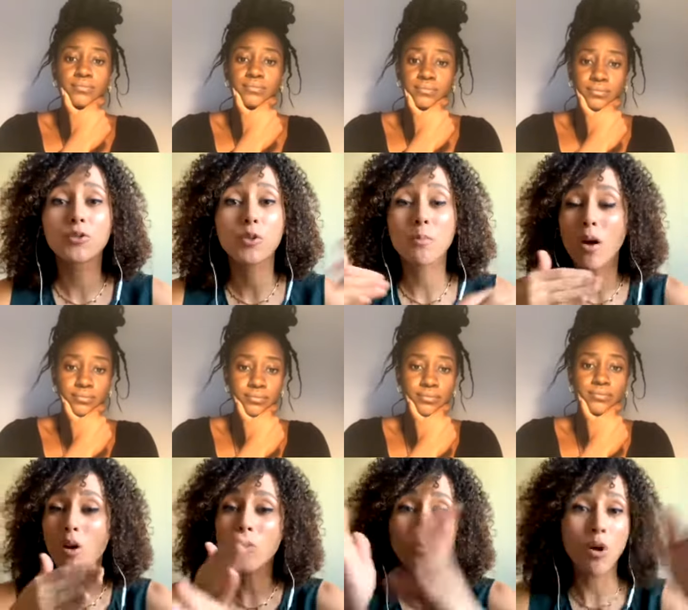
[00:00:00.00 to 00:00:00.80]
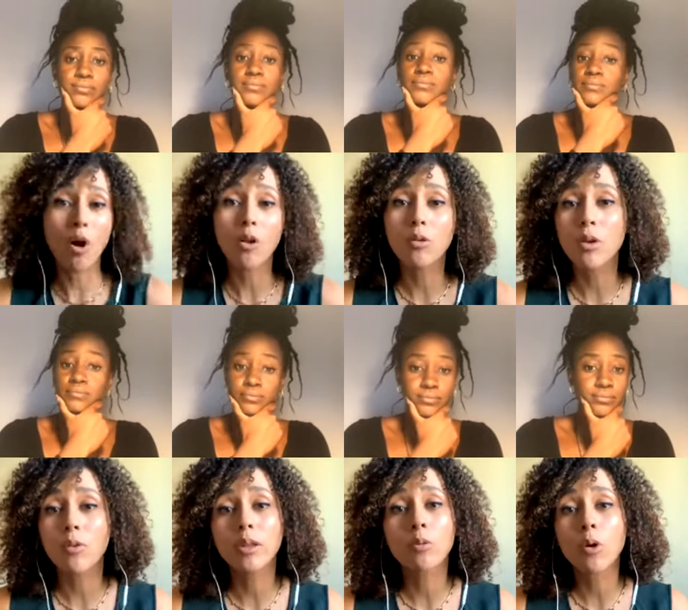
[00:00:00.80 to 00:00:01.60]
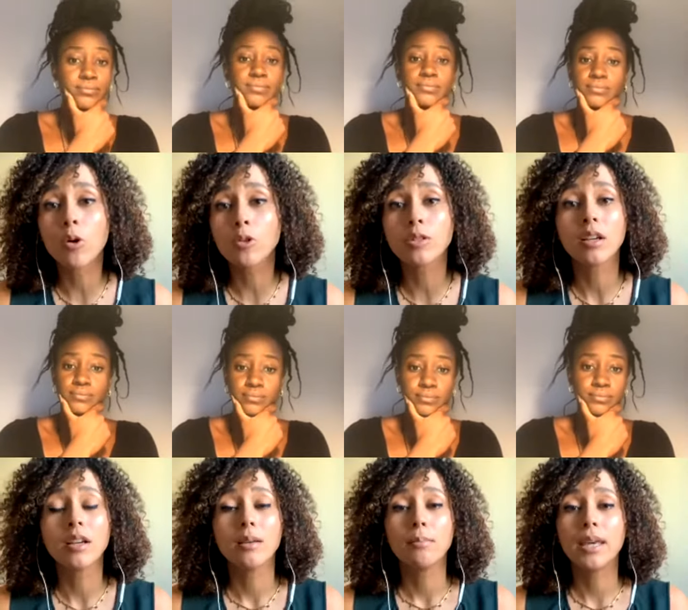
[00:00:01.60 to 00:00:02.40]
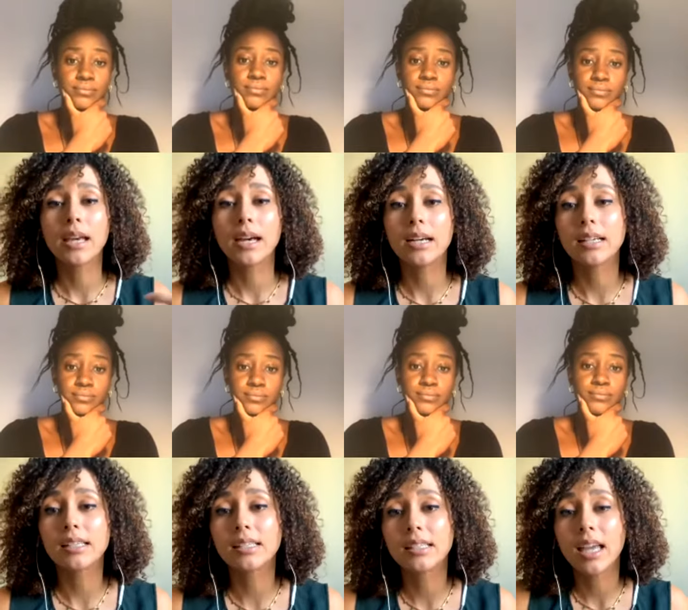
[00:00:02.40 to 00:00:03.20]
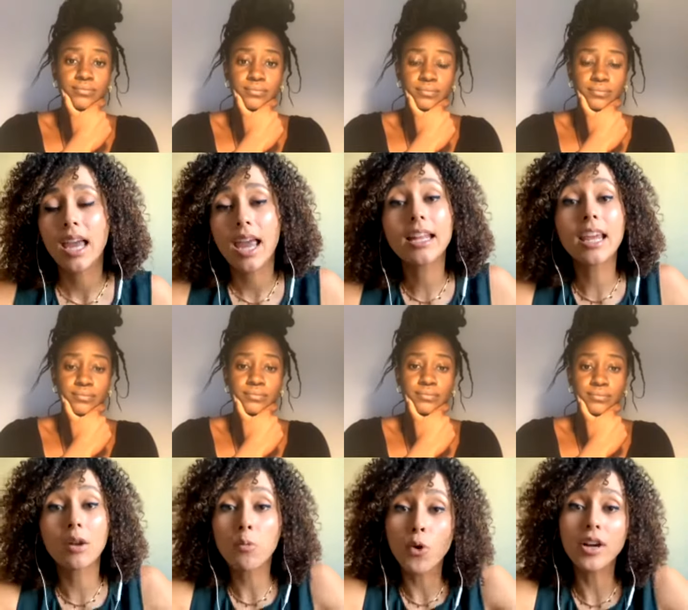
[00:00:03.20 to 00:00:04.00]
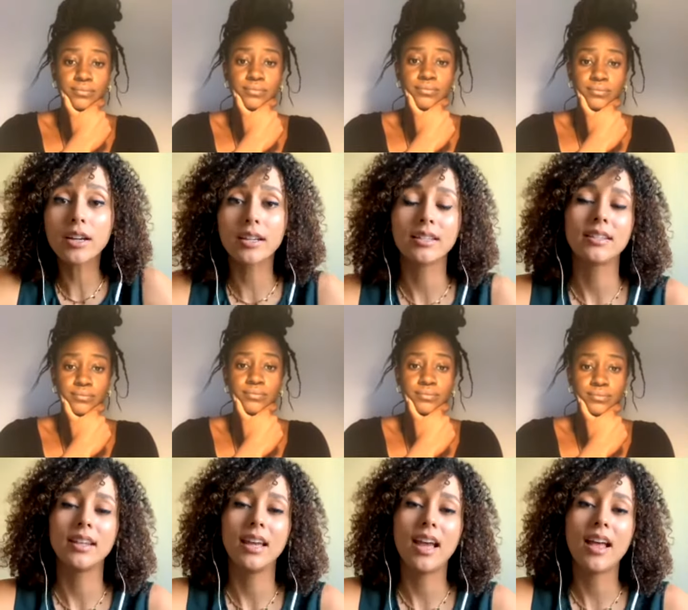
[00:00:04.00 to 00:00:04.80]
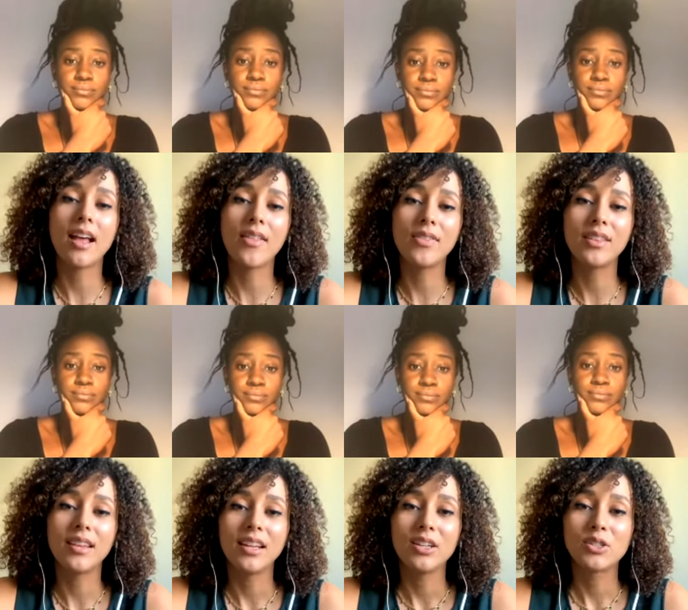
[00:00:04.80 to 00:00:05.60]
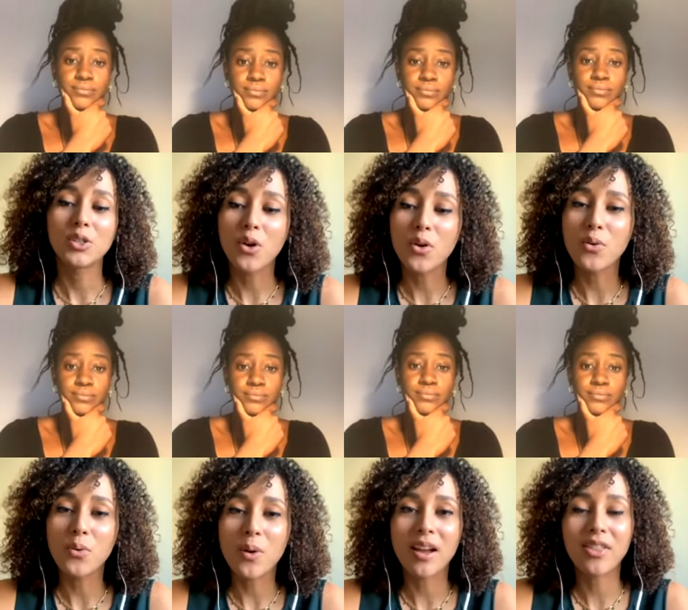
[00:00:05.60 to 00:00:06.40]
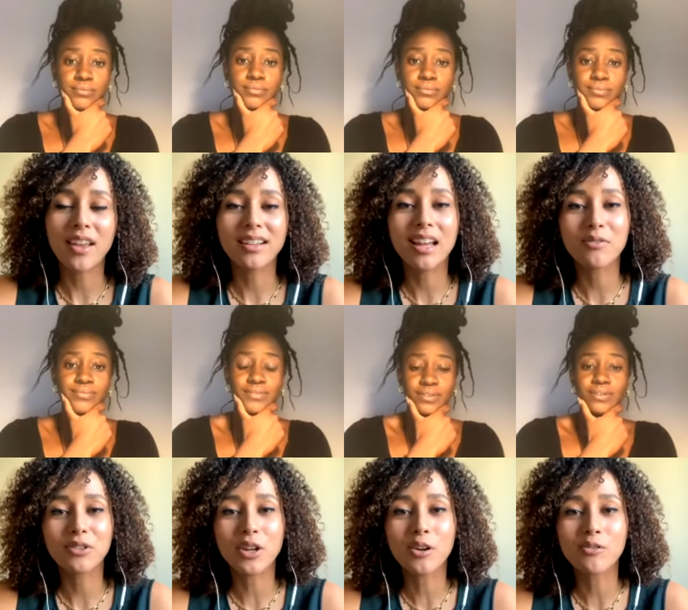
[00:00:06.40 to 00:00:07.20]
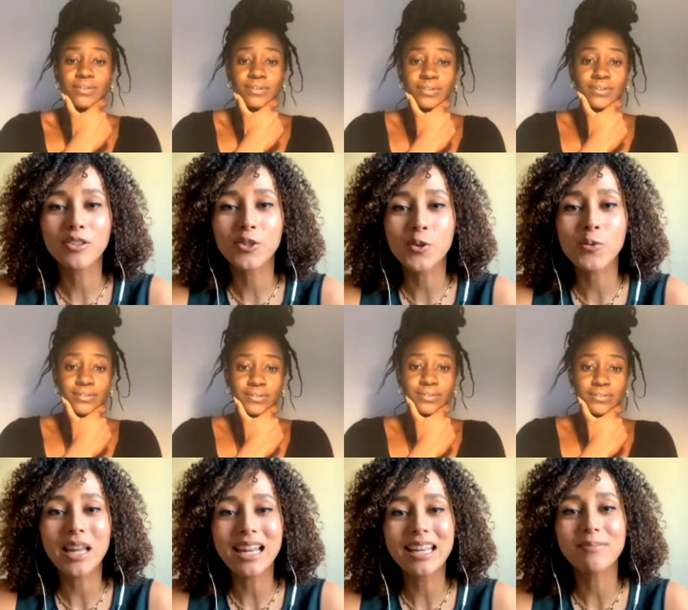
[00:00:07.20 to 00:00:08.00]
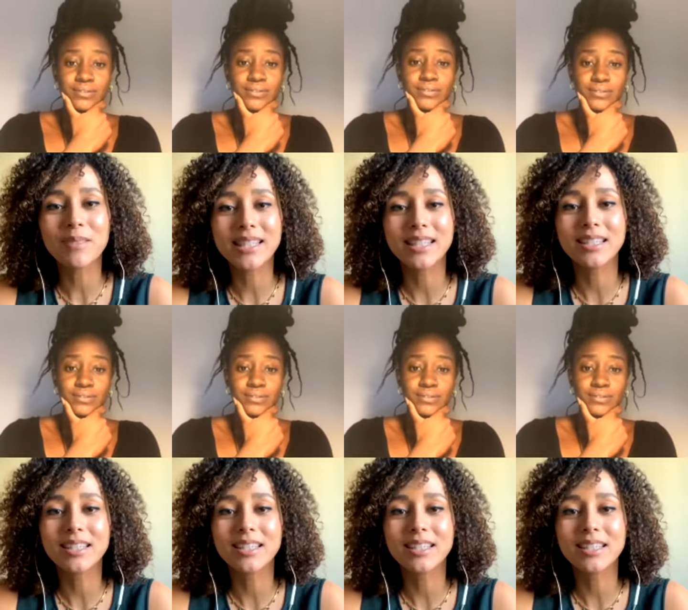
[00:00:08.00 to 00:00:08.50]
Speaker 1: from all, all around the world mm -hmm. because it can work. And so I think that photographers should really seize